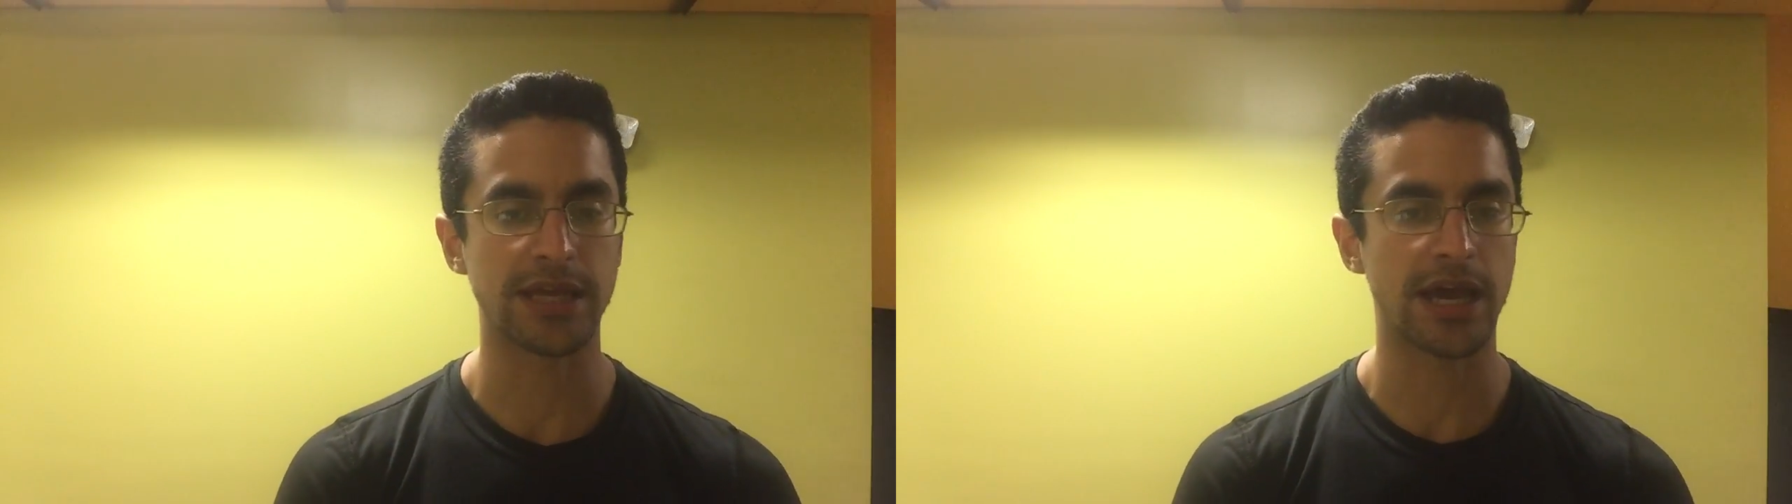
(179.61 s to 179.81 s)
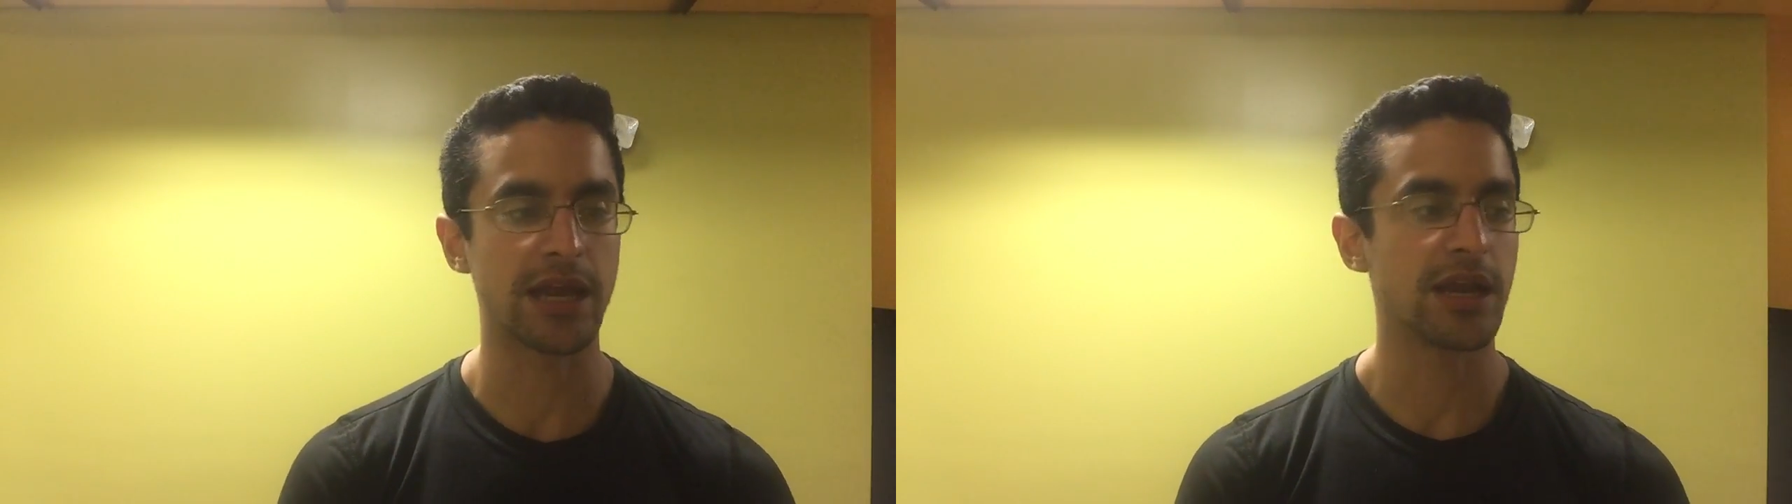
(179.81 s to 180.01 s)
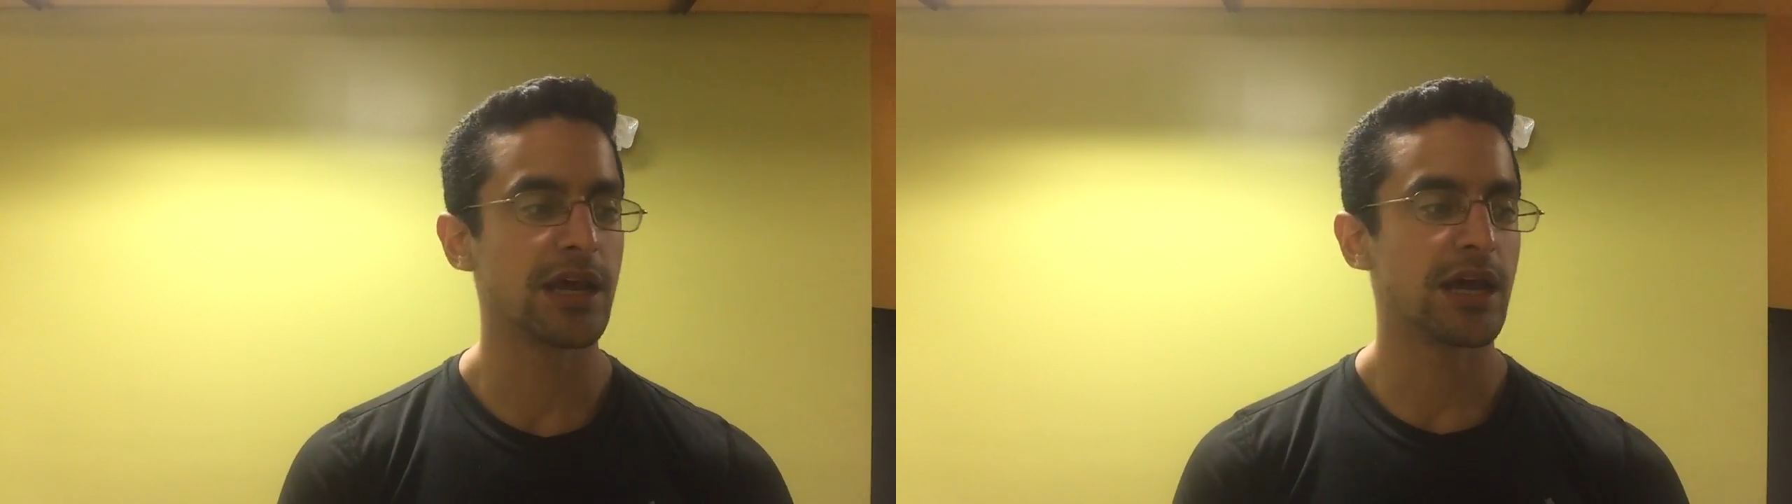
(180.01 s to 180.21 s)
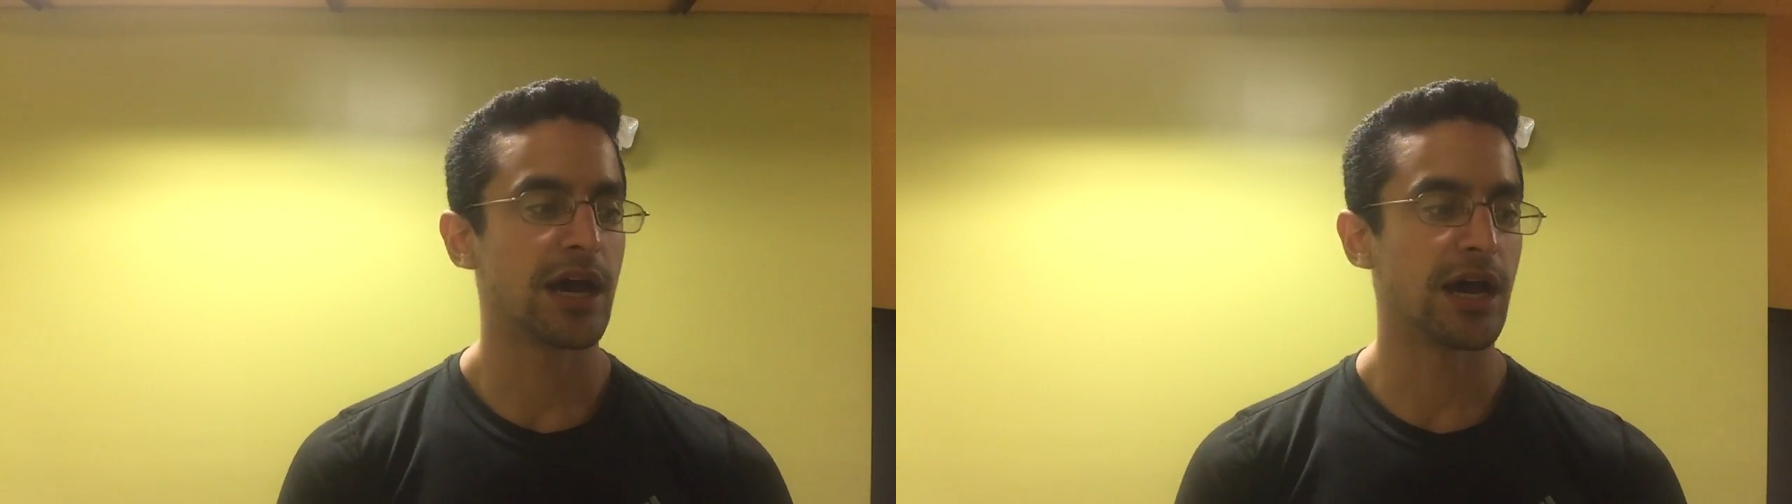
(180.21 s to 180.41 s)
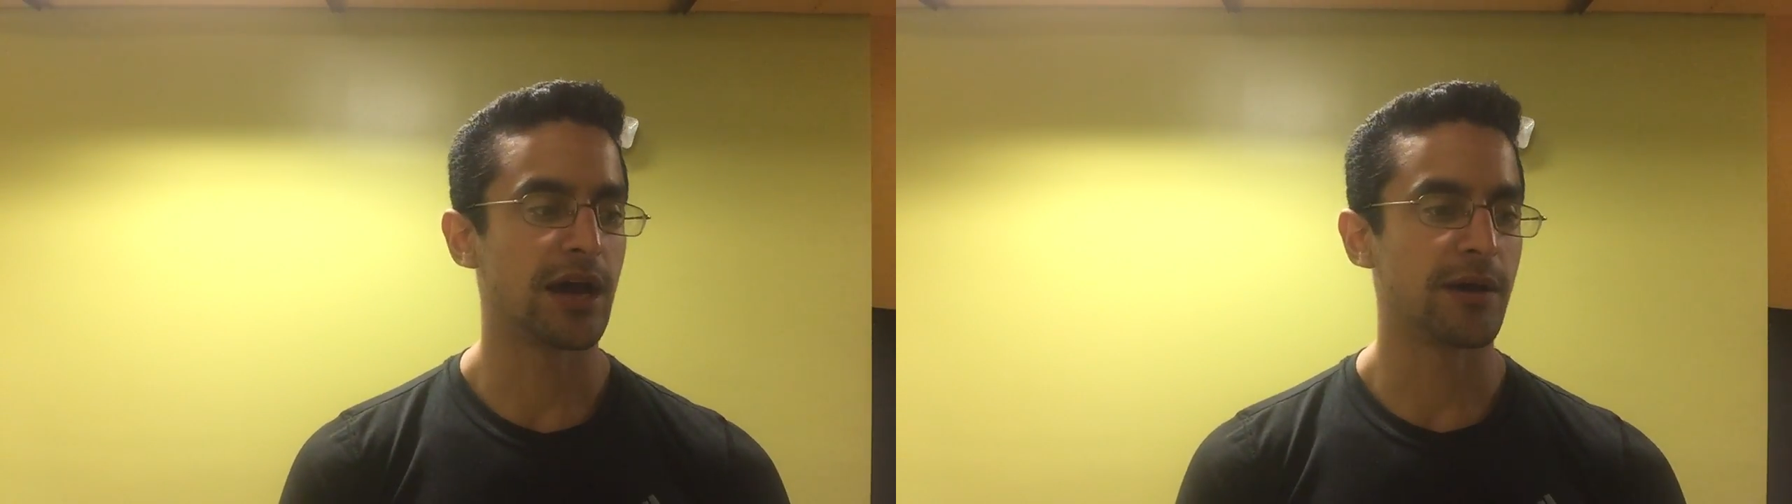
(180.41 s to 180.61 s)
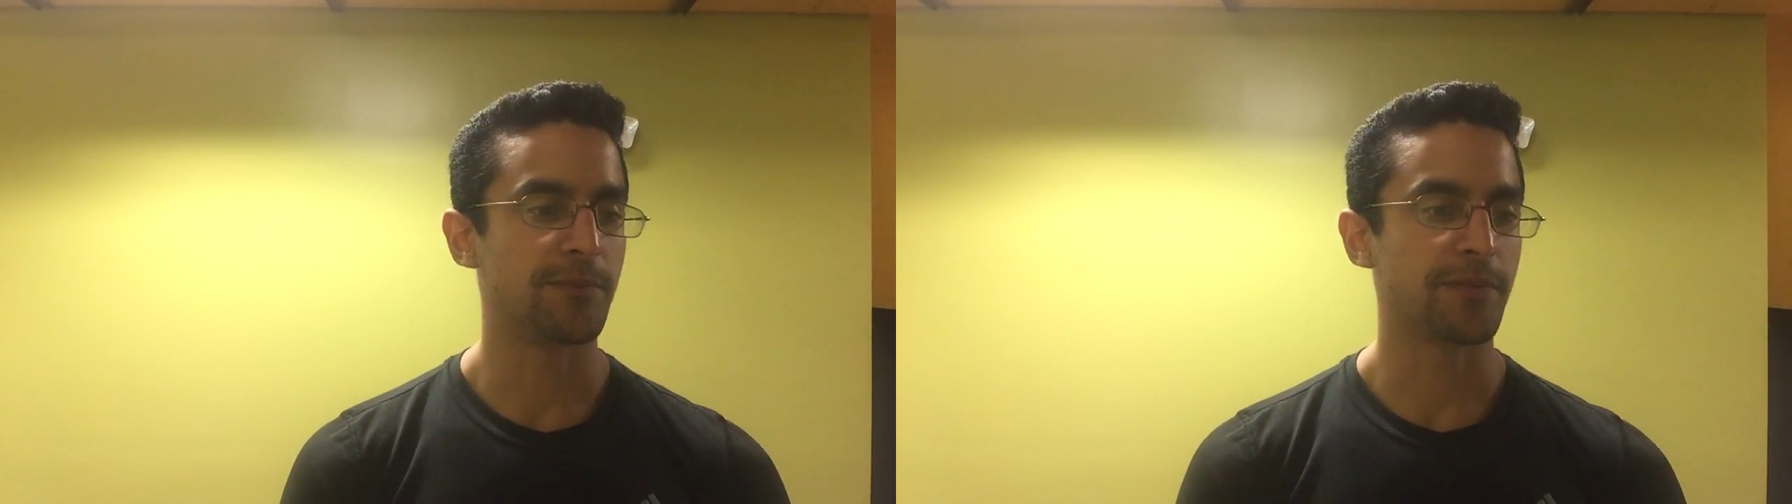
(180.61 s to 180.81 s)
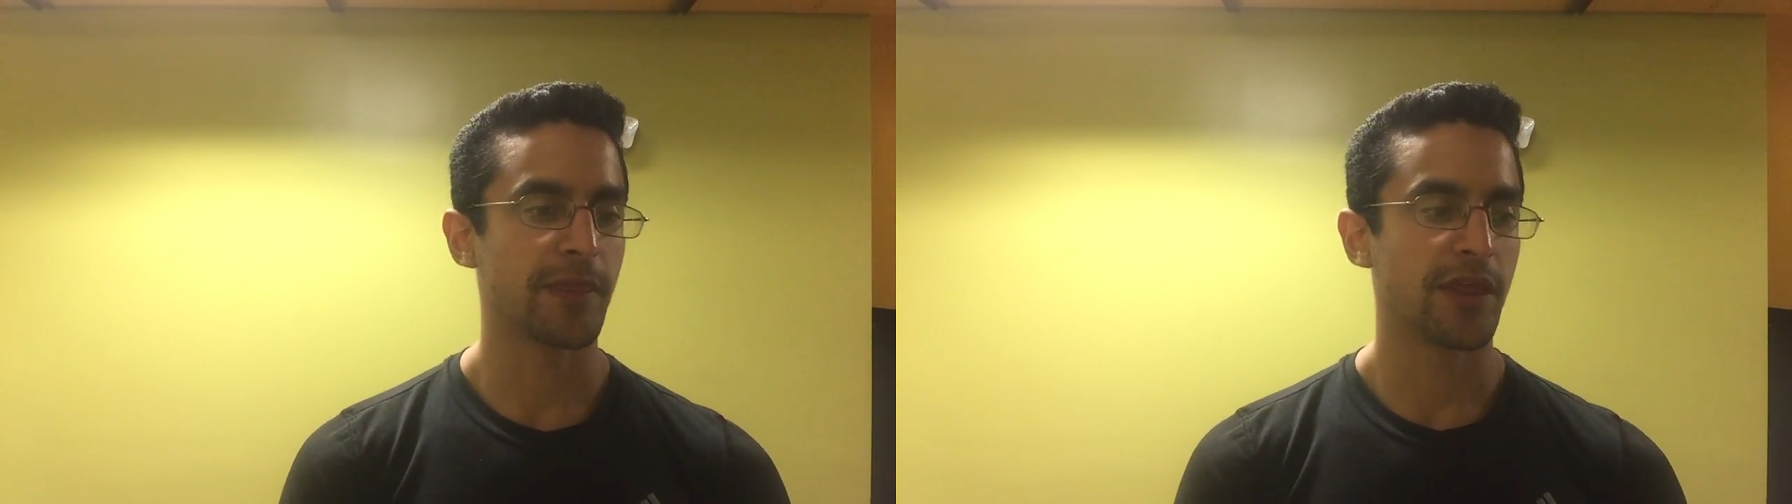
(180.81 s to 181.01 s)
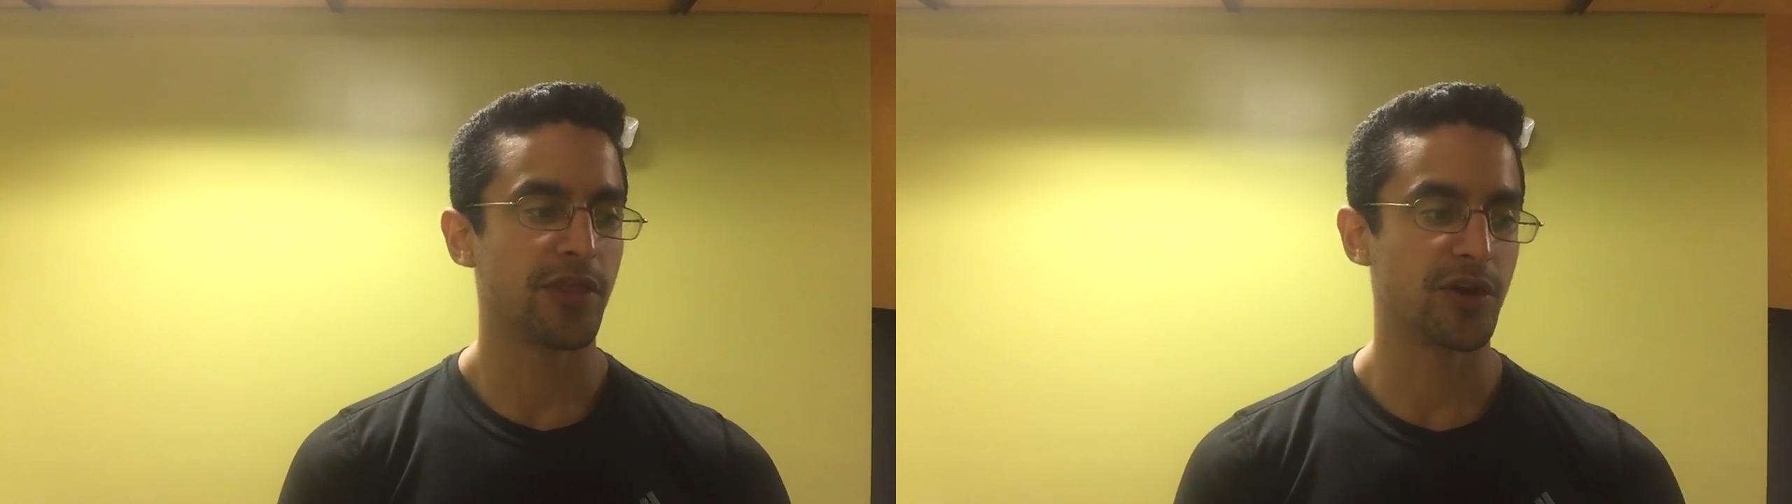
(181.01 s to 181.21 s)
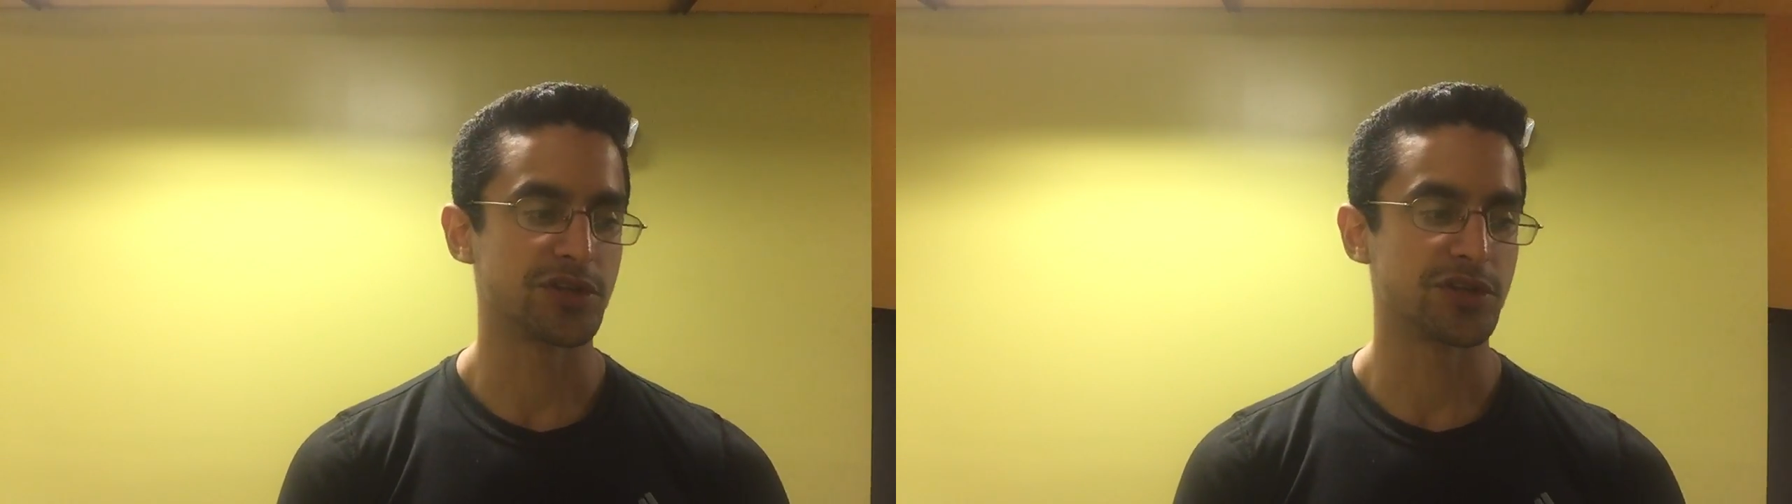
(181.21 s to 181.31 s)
that, there